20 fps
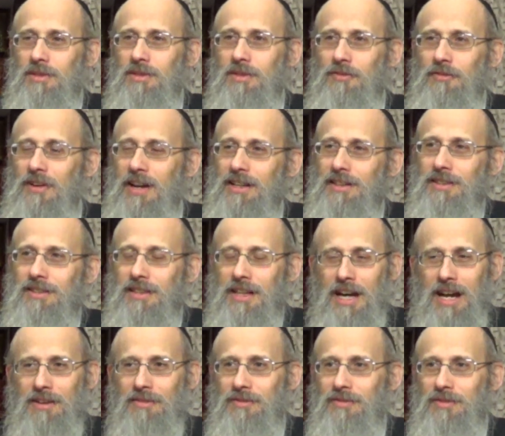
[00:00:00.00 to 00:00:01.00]
the fact that they
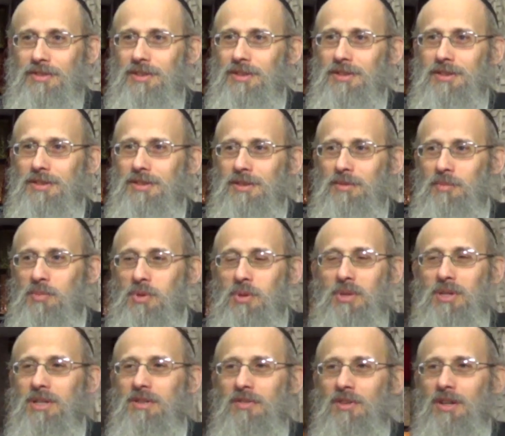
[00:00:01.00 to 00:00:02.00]
have the, the
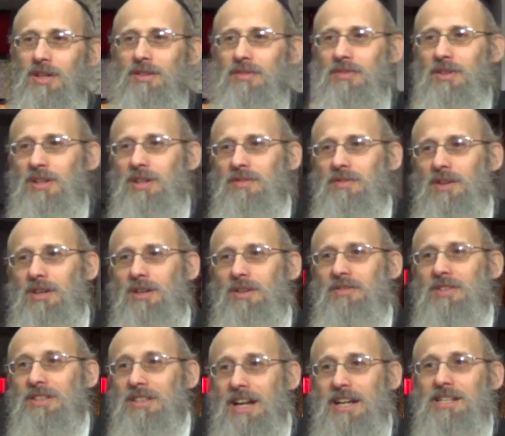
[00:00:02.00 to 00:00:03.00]
beauty of, of, of,
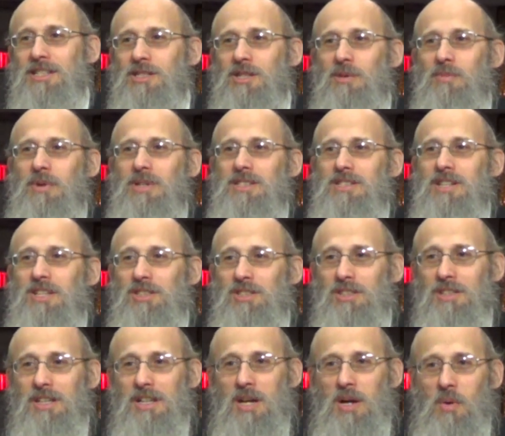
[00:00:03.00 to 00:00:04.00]
of, a nice subway
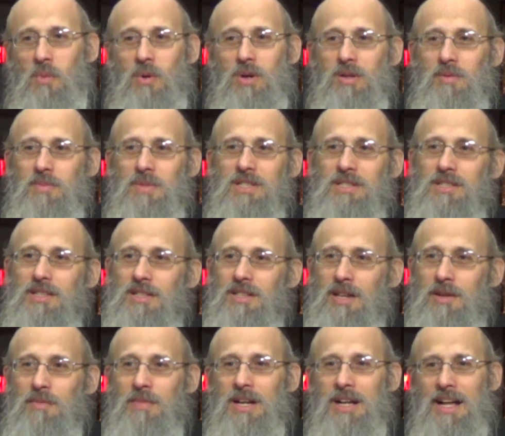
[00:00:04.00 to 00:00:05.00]
station, what it means to
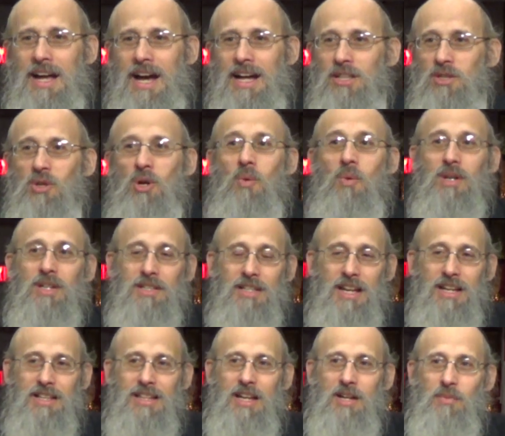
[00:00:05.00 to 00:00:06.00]
them, and you don't want to
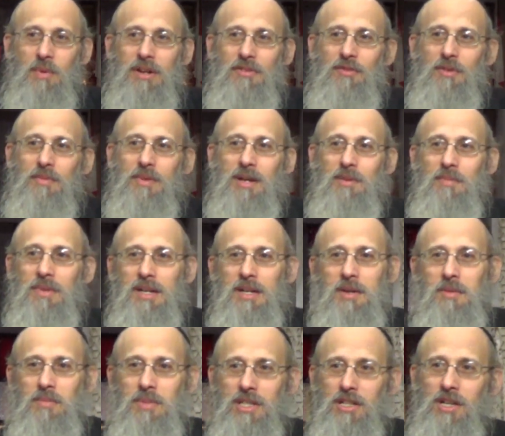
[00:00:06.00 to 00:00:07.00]
take that away from them
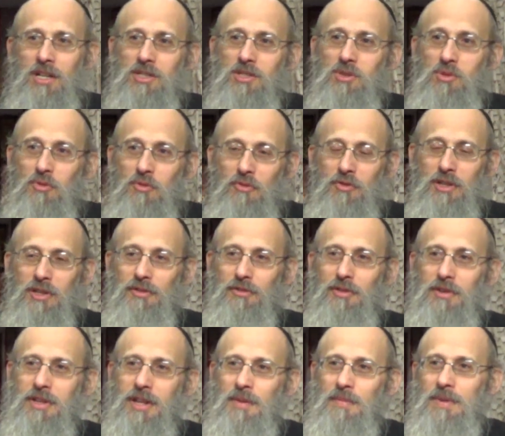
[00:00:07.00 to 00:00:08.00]
because you feel
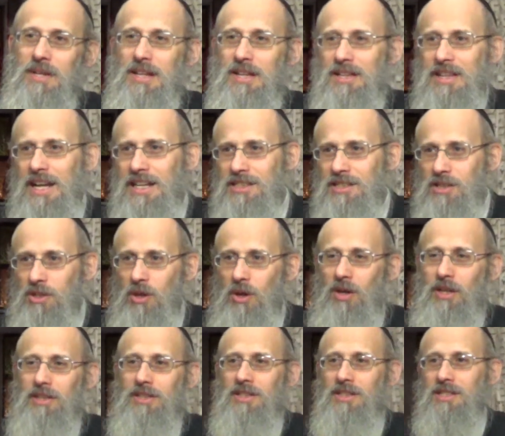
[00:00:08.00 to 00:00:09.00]
for them. That's
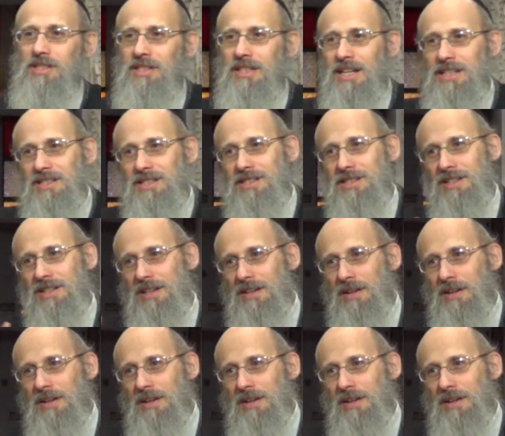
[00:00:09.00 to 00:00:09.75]
kindness. That's,